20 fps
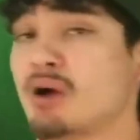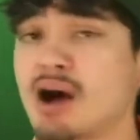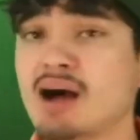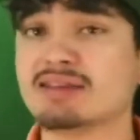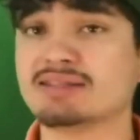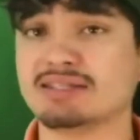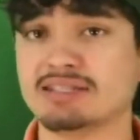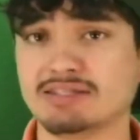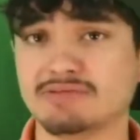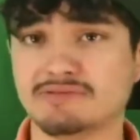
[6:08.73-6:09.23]

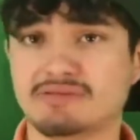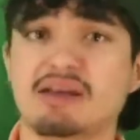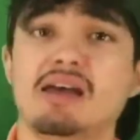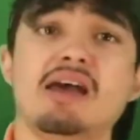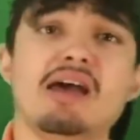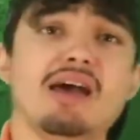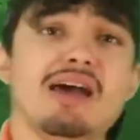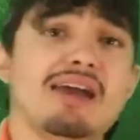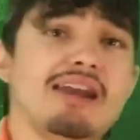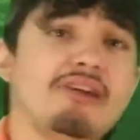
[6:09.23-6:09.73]
positive.
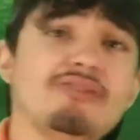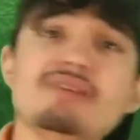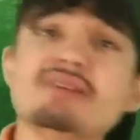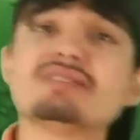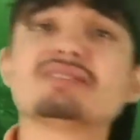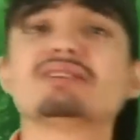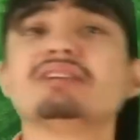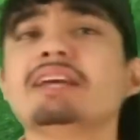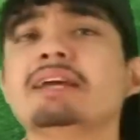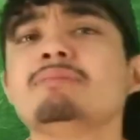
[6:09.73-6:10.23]
Now,
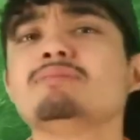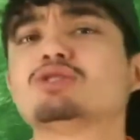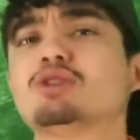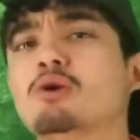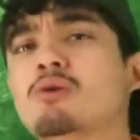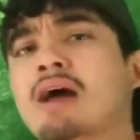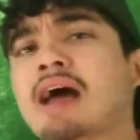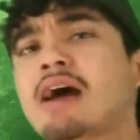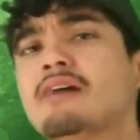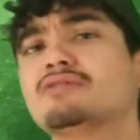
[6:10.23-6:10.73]
these claims
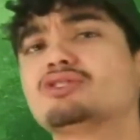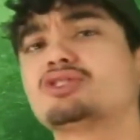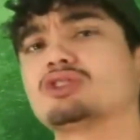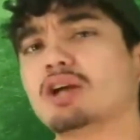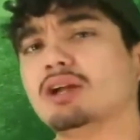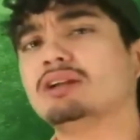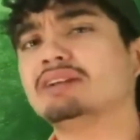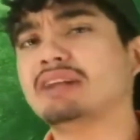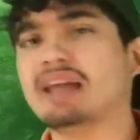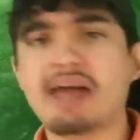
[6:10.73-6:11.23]
don't have
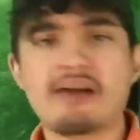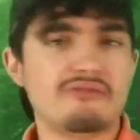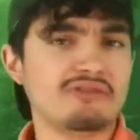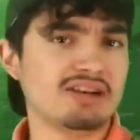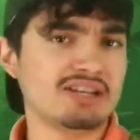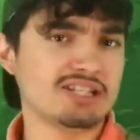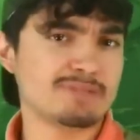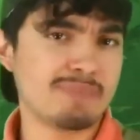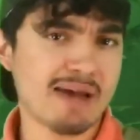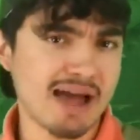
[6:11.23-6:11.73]
solid
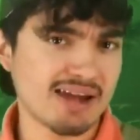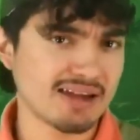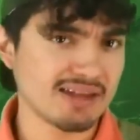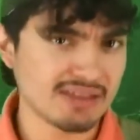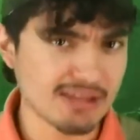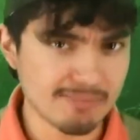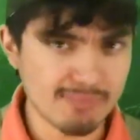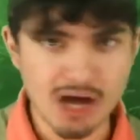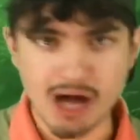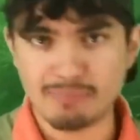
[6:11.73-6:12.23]
evidence
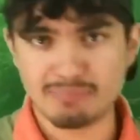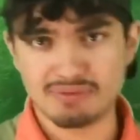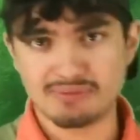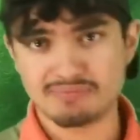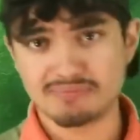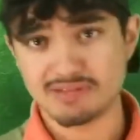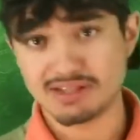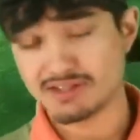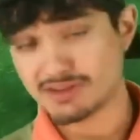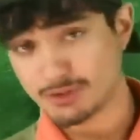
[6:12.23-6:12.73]
backing them
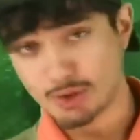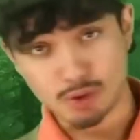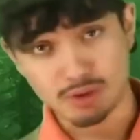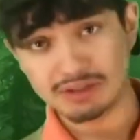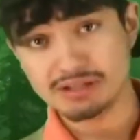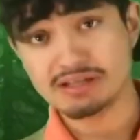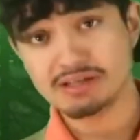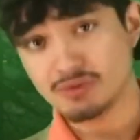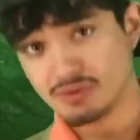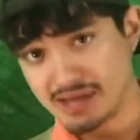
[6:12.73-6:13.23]
up. It's
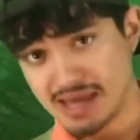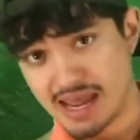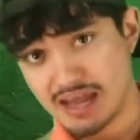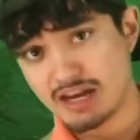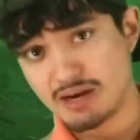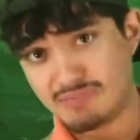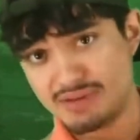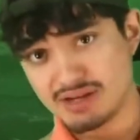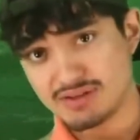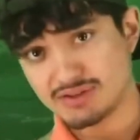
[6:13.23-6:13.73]
totally okay
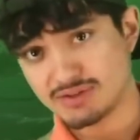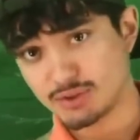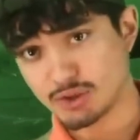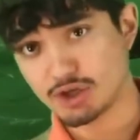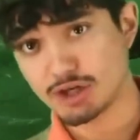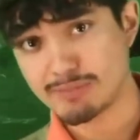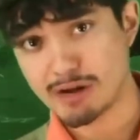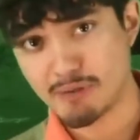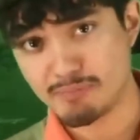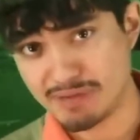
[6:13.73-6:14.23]
to be
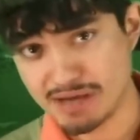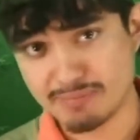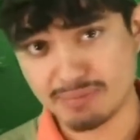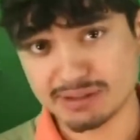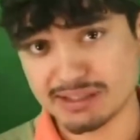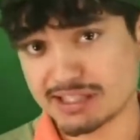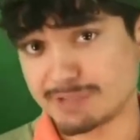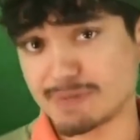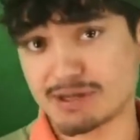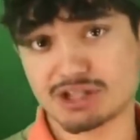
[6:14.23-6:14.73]
concerned about
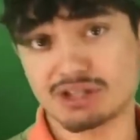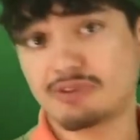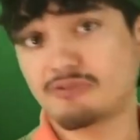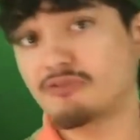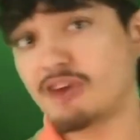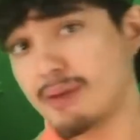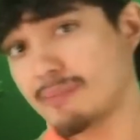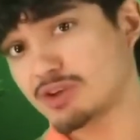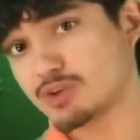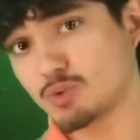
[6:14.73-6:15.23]
people, especially
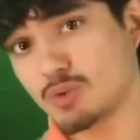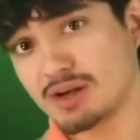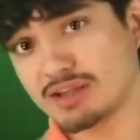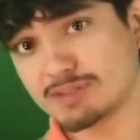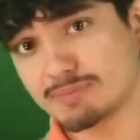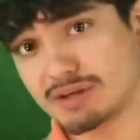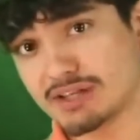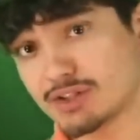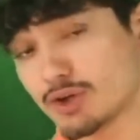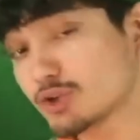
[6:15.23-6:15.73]
famous
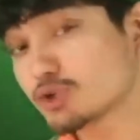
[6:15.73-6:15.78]
ones, but it's